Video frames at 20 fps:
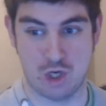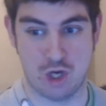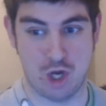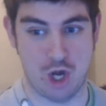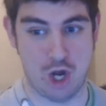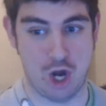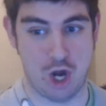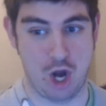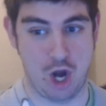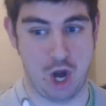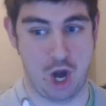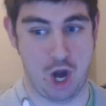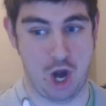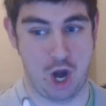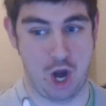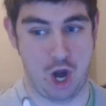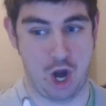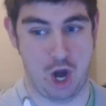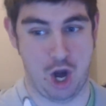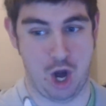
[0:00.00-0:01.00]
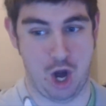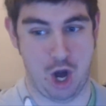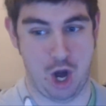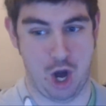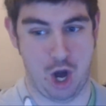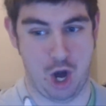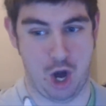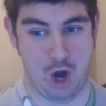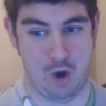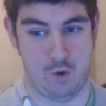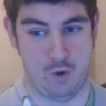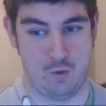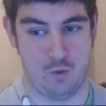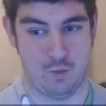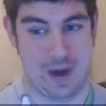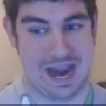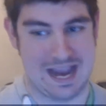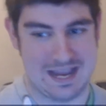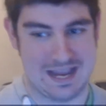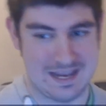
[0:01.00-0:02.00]
New
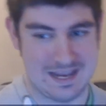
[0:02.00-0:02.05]
way!